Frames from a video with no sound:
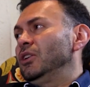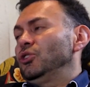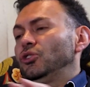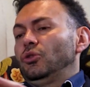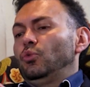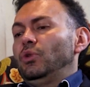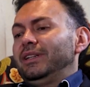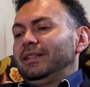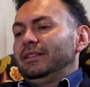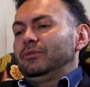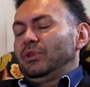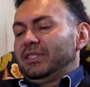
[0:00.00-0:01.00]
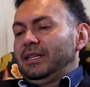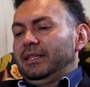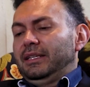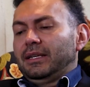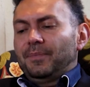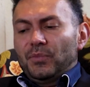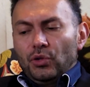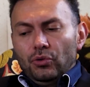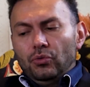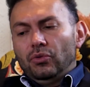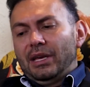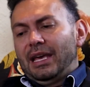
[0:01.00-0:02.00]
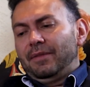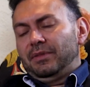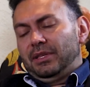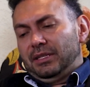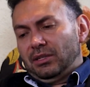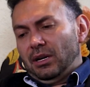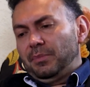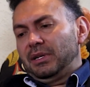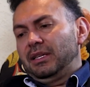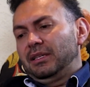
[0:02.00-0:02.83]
So what's the idea? You have this company.